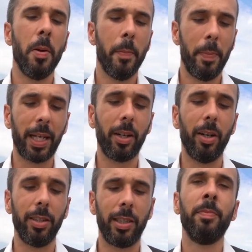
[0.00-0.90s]

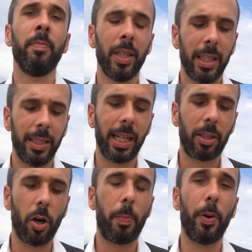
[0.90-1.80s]
because that
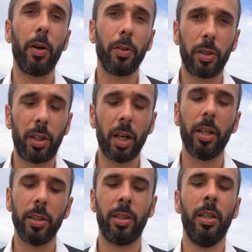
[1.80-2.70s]
copper
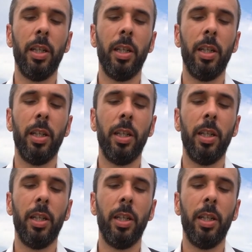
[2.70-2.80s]
does